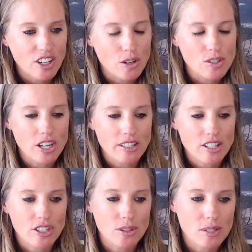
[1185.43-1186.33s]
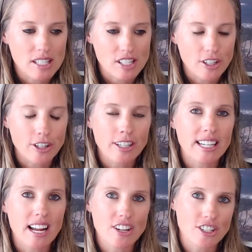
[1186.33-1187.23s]
start to discern
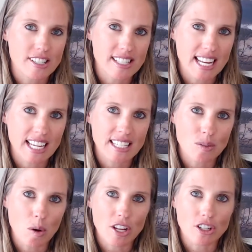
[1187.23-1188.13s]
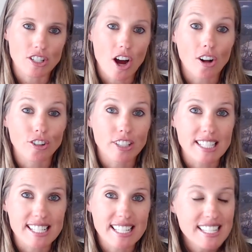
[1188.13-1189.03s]
and understand what your
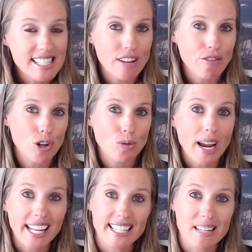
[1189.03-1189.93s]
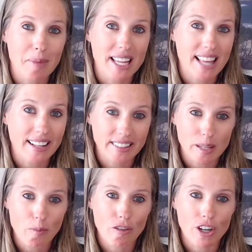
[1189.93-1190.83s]
tolerance is and if you're ready to make that
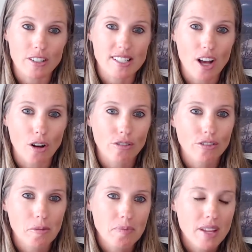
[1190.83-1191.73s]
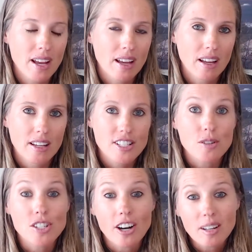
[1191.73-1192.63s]
leap for yourself. So,
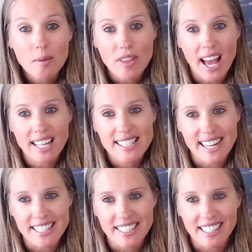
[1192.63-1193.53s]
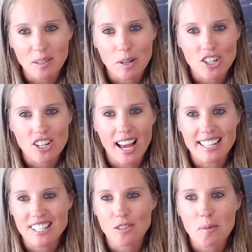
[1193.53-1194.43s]
starting with the head center, which,
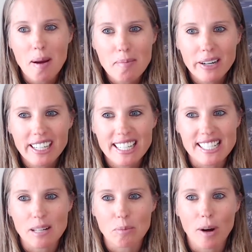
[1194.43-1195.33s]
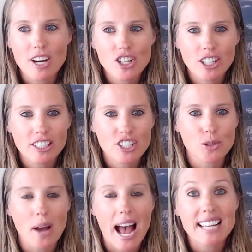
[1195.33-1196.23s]
as you remember, is the pressure to
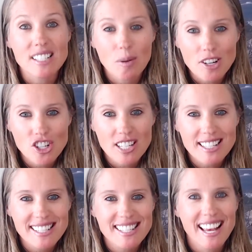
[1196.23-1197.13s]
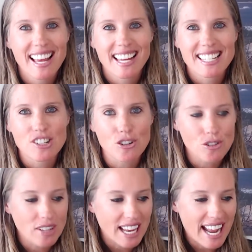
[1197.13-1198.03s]
ask questions, to
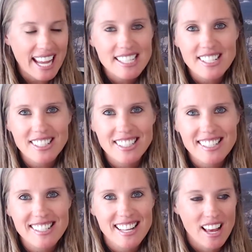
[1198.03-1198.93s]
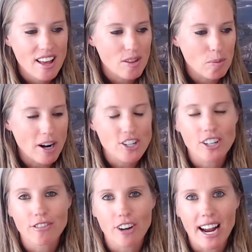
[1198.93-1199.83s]
get answers, the pressure for